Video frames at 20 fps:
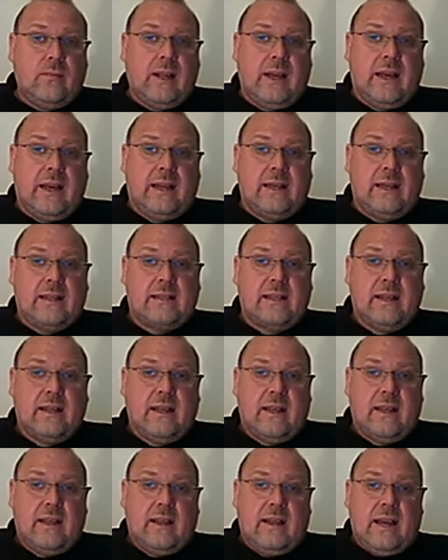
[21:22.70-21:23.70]
And
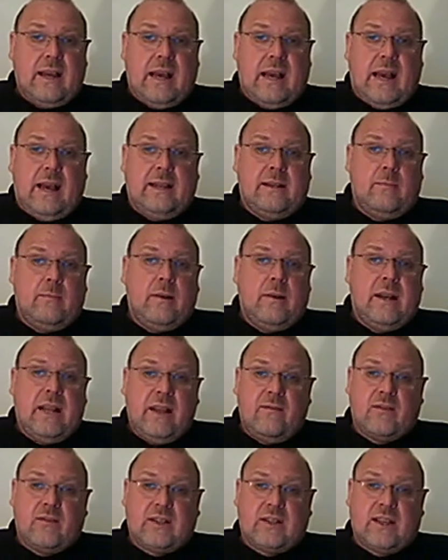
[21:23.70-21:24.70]
Adam and
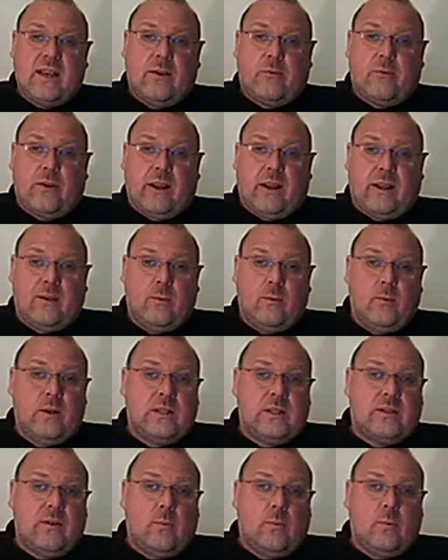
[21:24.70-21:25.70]
Eve's covering
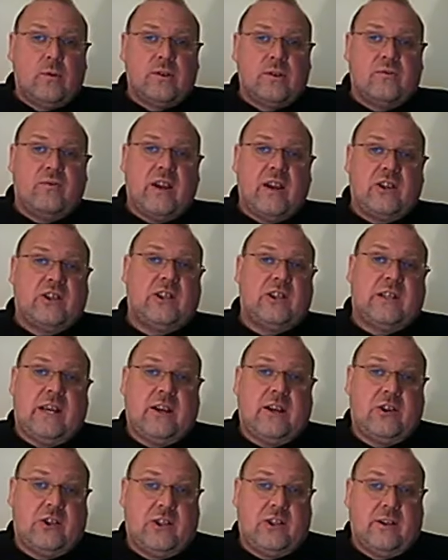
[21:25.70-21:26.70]
was, was
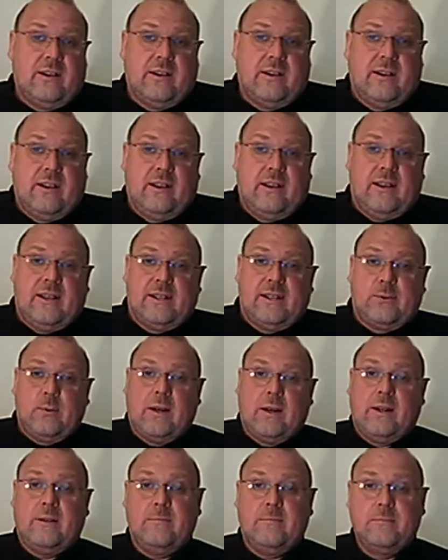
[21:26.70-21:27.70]
vegetation as
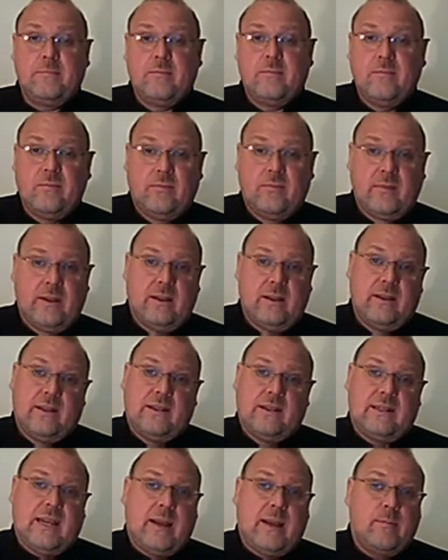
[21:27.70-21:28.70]
well.
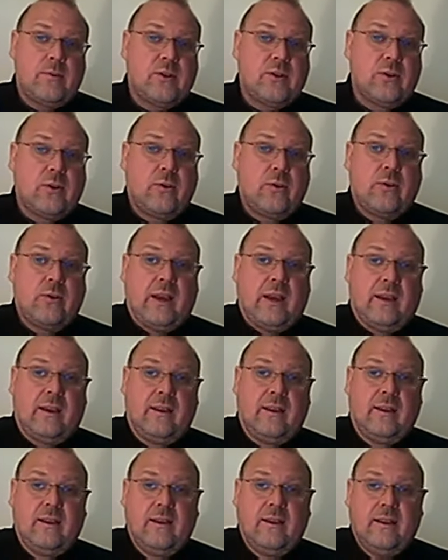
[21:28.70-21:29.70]
Same sort of thing.
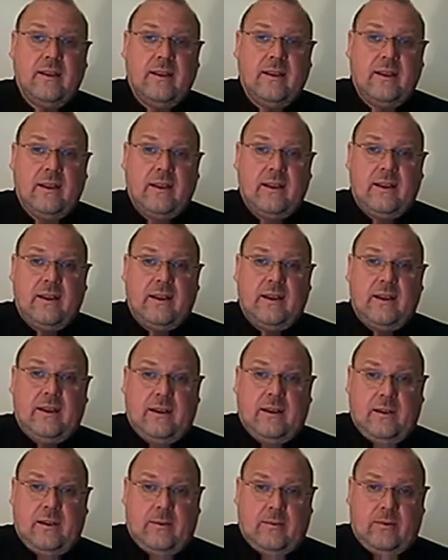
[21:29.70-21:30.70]
Uh,
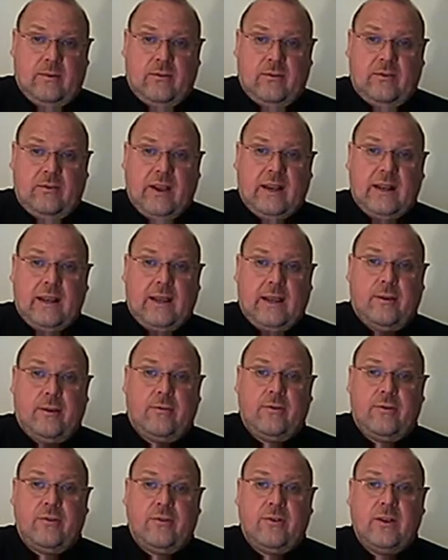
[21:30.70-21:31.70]
fig leaf.
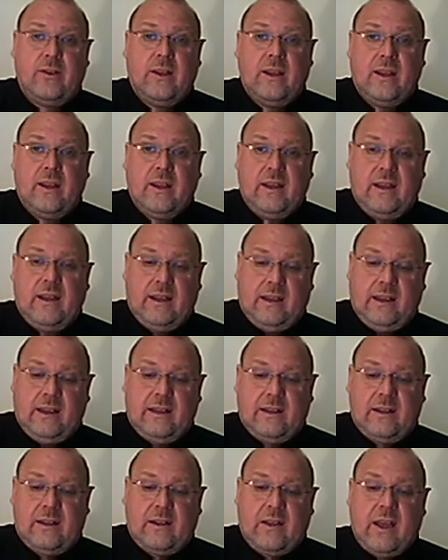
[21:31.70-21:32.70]

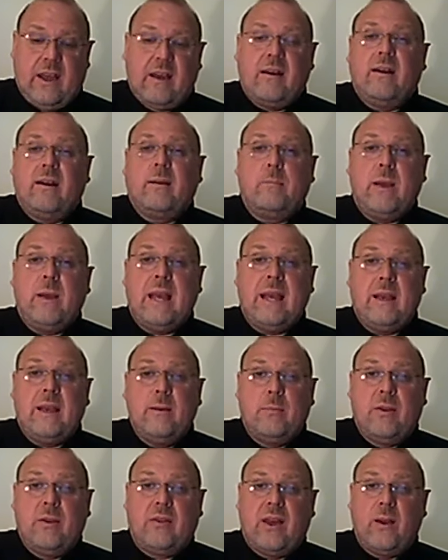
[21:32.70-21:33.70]
And they are big,
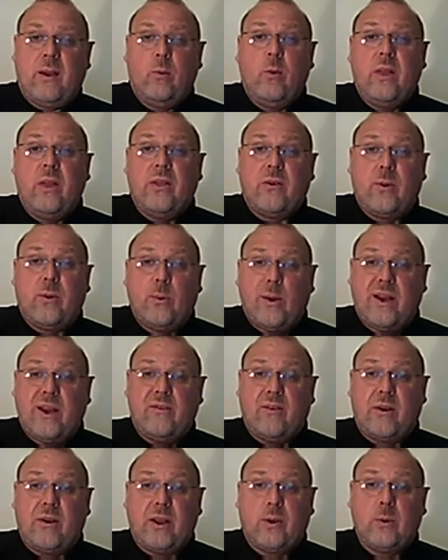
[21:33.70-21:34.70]
but they wither away
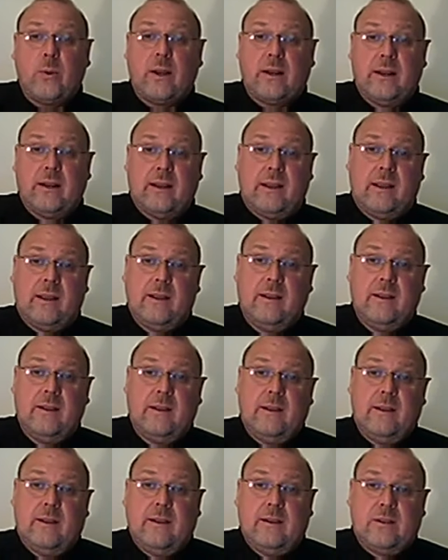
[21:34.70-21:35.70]
very quickly,
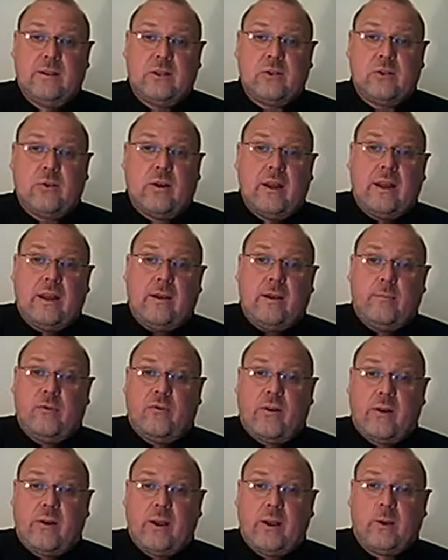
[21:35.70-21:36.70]
dry up
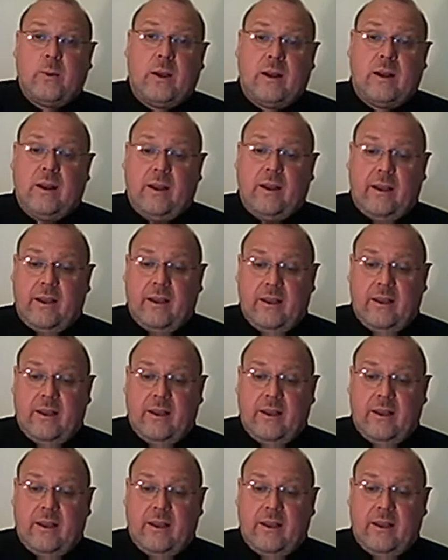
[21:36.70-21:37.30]
very quickly,